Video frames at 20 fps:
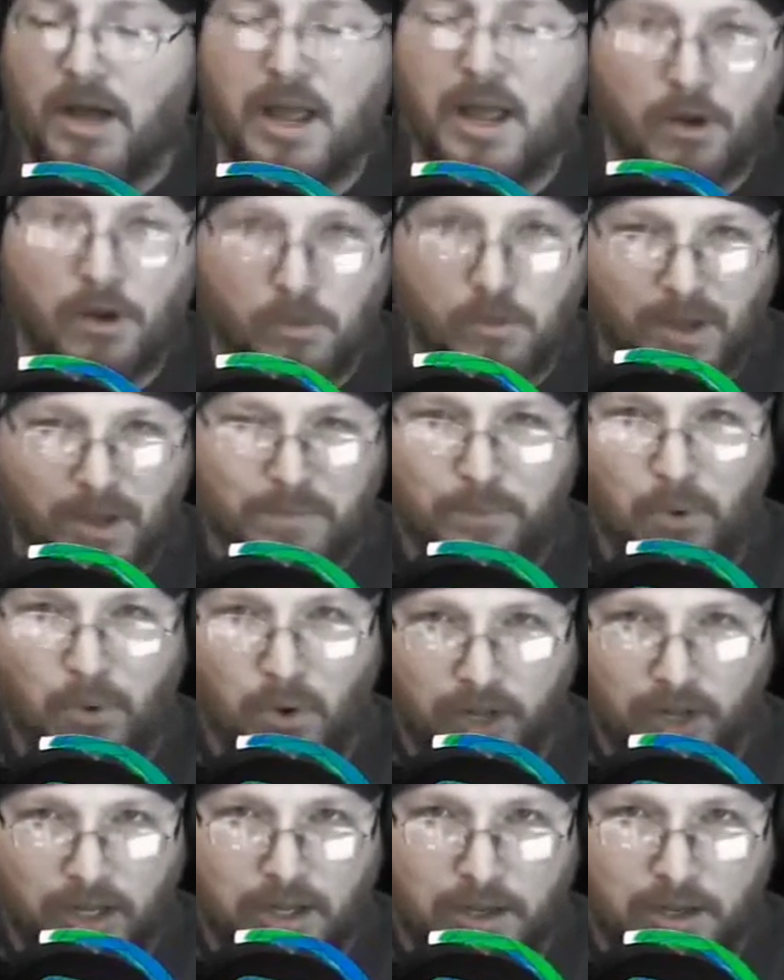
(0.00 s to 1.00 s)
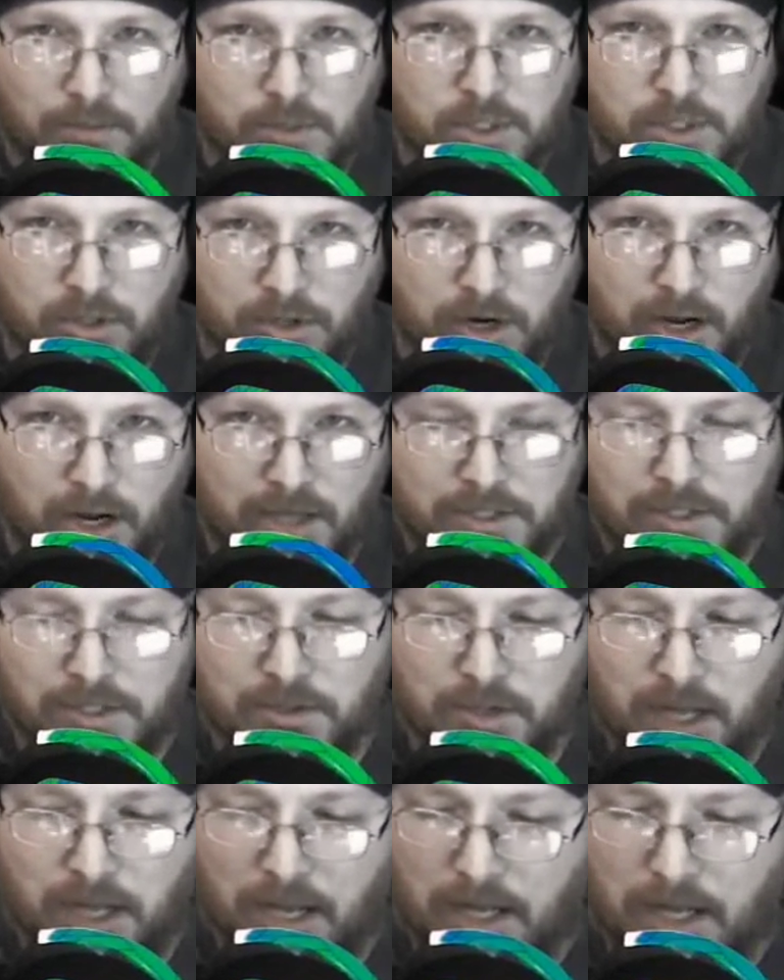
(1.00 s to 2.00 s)
I hope my point comes
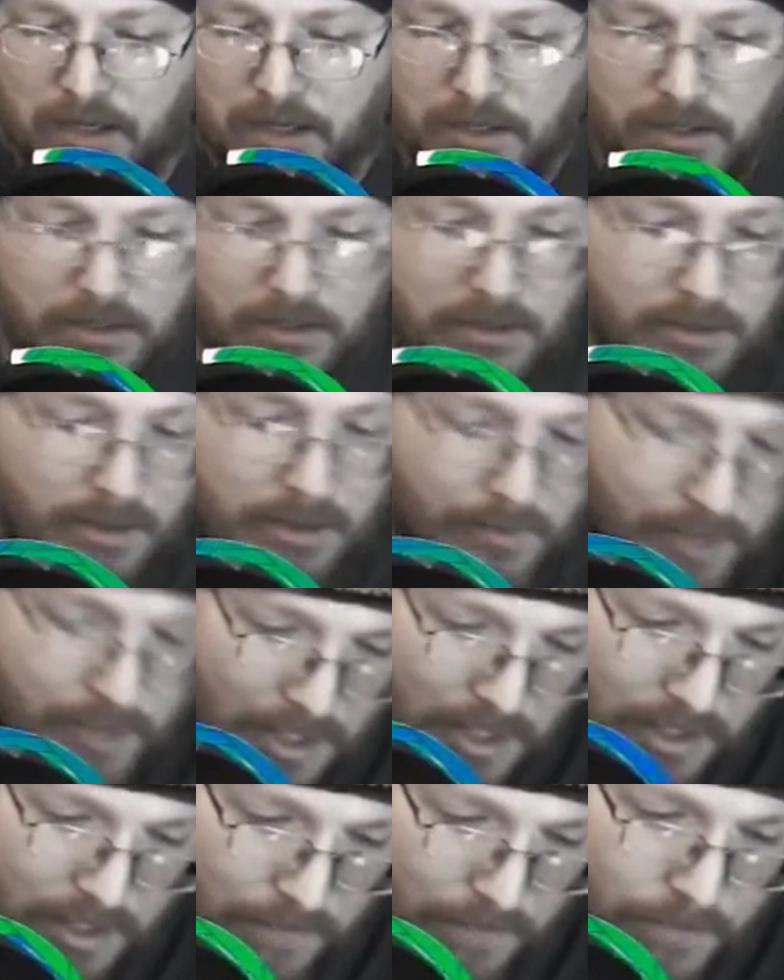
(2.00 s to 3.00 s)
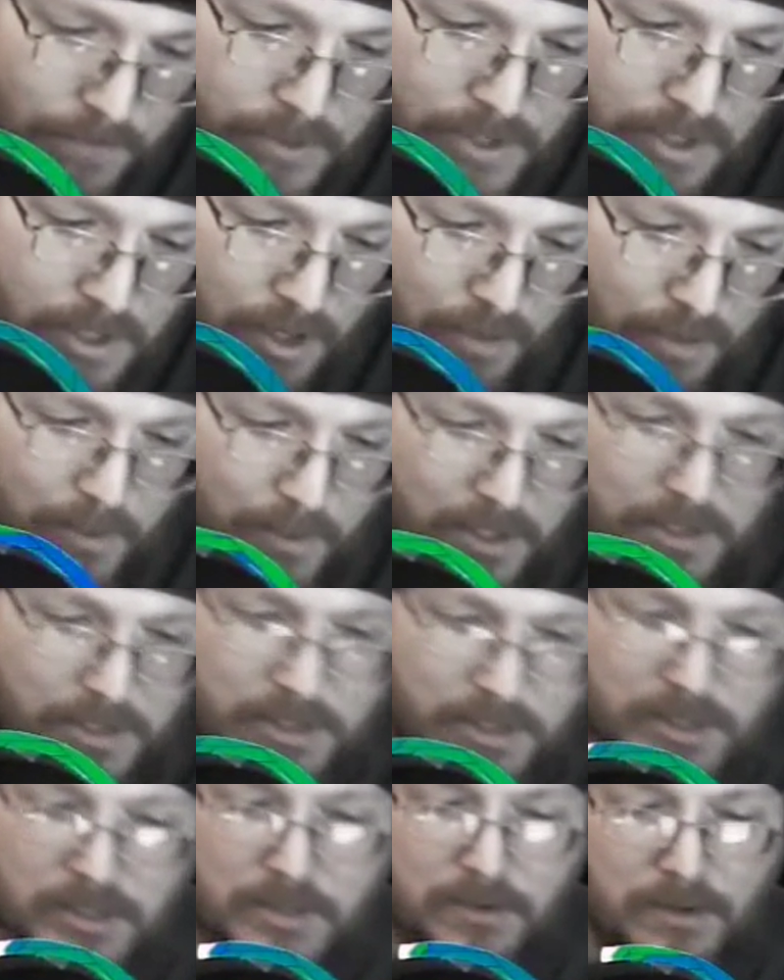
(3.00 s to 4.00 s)
across, okay? We need a different song,
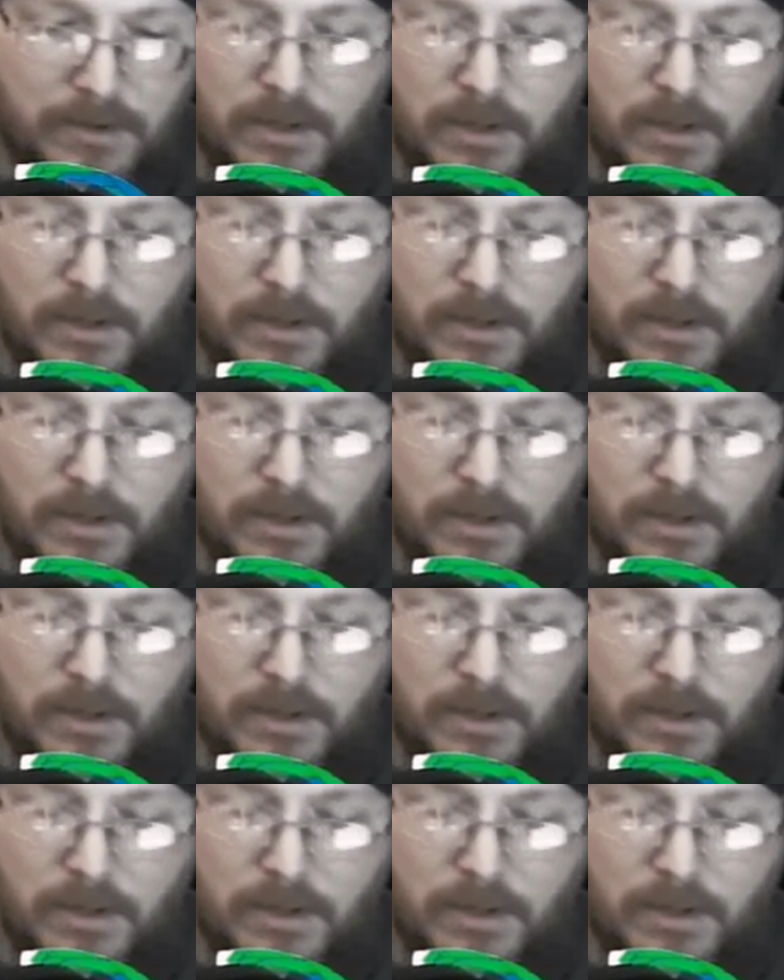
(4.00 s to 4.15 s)
Biz.